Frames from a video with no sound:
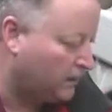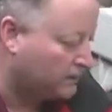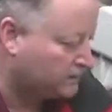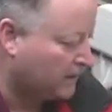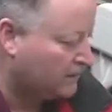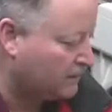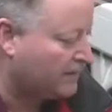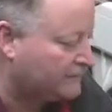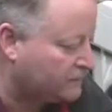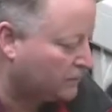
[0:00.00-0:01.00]
inside you'll
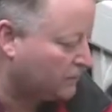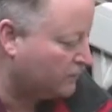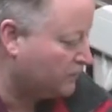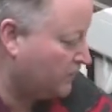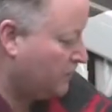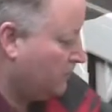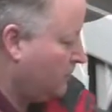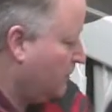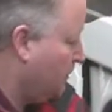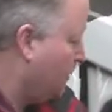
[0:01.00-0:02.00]
have a sewer hose.
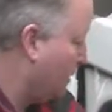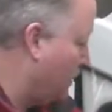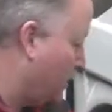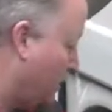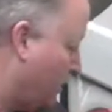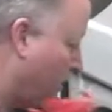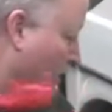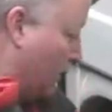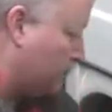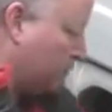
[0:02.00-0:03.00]

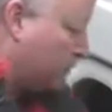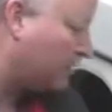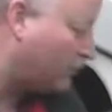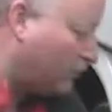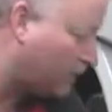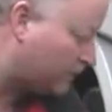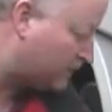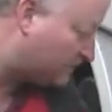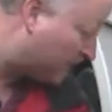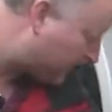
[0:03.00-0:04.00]
I'm just going to work
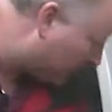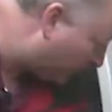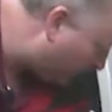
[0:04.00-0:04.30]
this back out